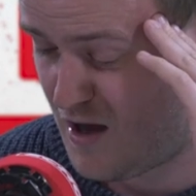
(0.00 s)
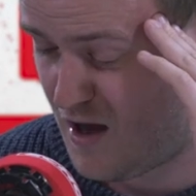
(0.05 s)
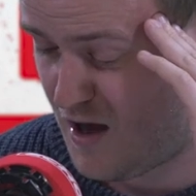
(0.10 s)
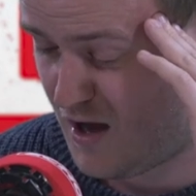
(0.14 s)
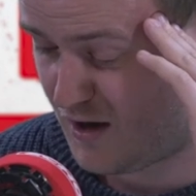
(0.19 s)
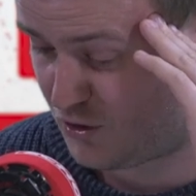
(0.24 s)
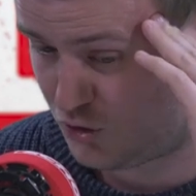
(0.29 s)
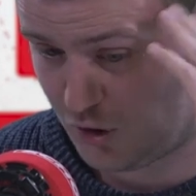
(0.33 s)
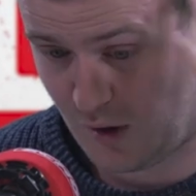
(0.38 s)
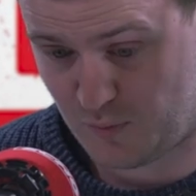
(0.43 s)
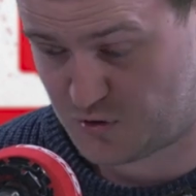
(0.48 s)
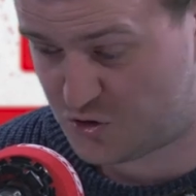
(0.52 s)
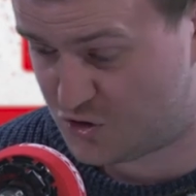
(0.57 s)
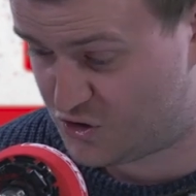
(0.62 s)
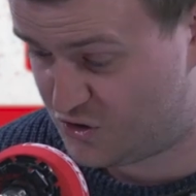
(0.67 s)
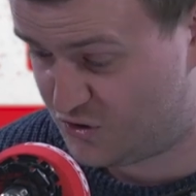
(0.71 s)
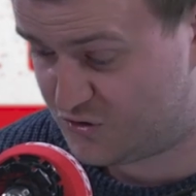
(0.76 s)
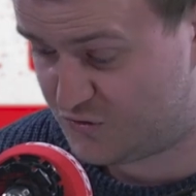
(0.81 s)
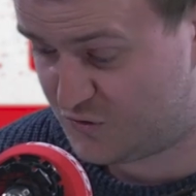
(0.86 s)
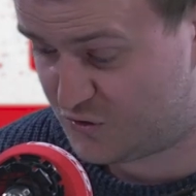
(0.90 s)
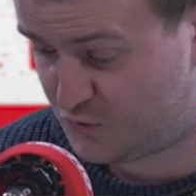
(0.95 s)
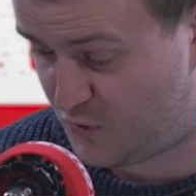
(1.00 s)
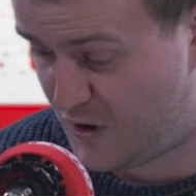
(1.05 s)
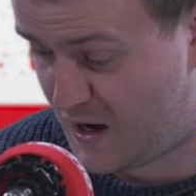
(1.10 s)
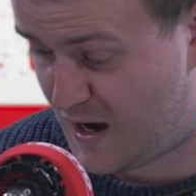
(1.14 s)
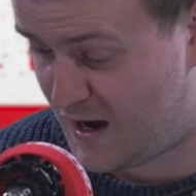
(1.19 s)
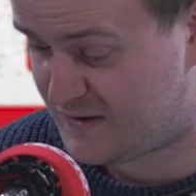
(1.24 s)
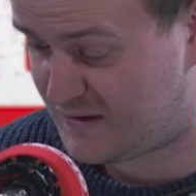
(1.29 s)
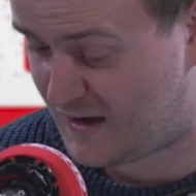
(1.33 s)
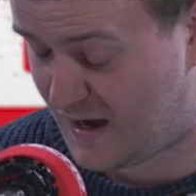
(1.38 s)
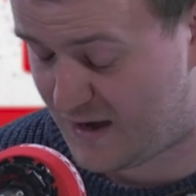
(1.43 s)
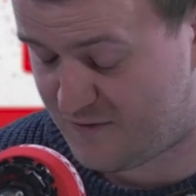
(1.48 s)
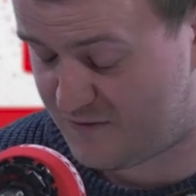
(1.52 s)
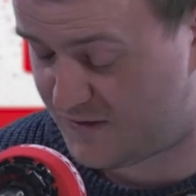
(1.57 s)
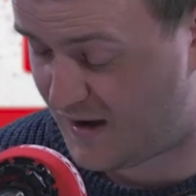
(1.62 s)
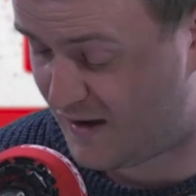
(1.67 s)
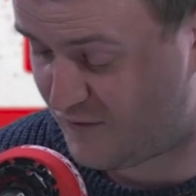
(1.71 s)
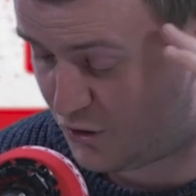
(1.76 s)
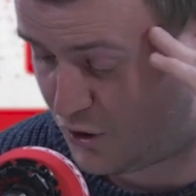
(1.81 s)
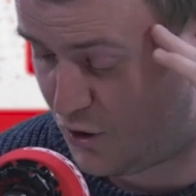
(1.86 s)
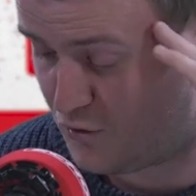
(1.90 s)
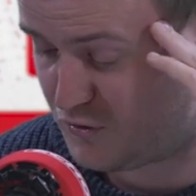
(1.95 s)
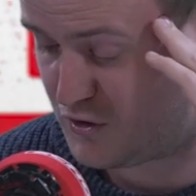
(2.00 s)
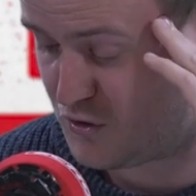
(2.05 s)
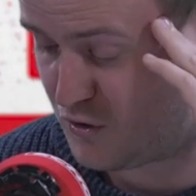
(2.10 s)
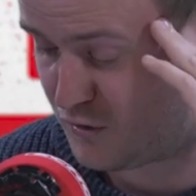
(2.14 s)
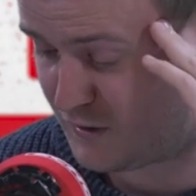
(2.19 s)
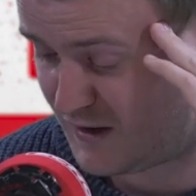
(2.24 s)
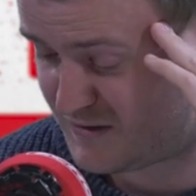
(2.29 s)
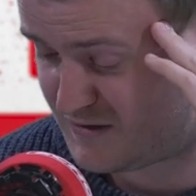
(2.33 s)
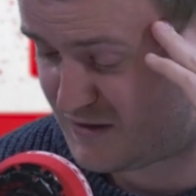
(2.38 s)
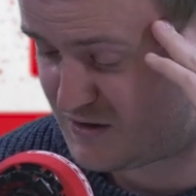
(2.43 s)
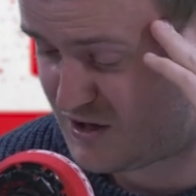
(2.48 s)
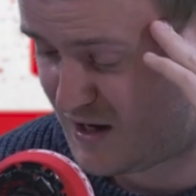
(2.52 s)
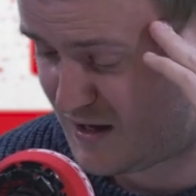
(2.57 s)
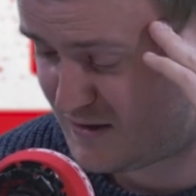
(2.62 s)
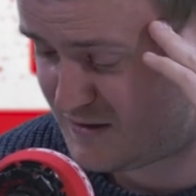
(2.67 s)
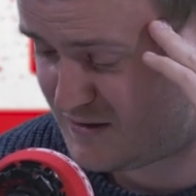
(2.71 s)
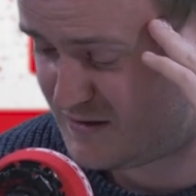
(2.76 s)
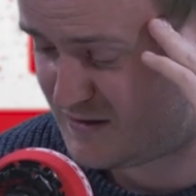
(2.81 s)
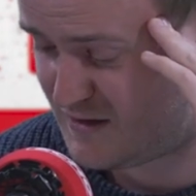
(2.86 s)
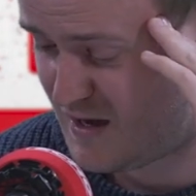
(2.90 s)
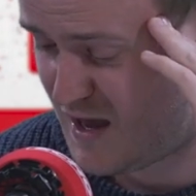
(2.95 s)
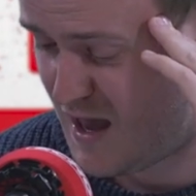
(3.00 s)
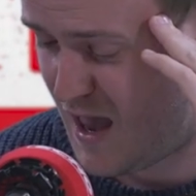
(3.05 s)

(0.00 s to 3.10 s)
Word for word: And Klopp was true to his word, gave, gave a load of young lads a chance.